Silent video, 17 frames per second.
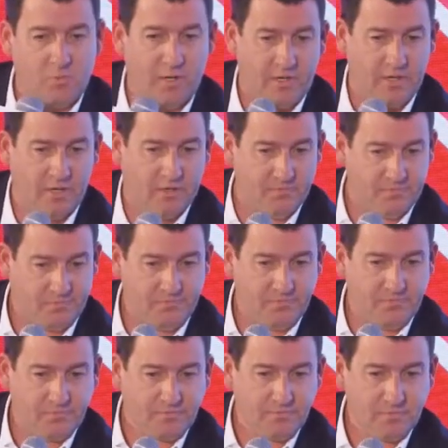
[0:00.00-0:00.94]
better
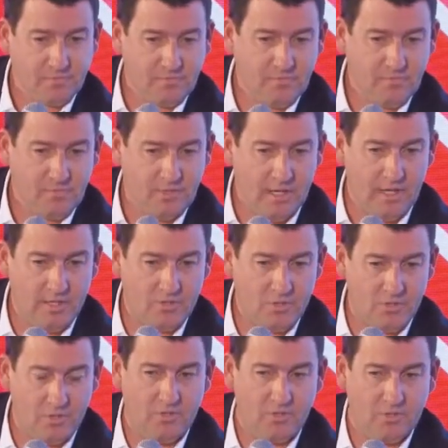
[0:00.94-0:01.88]
at
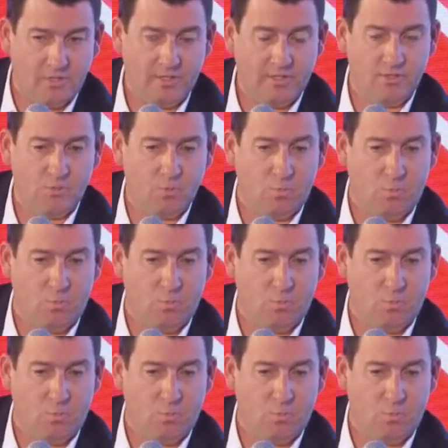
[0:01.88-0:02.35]
two things.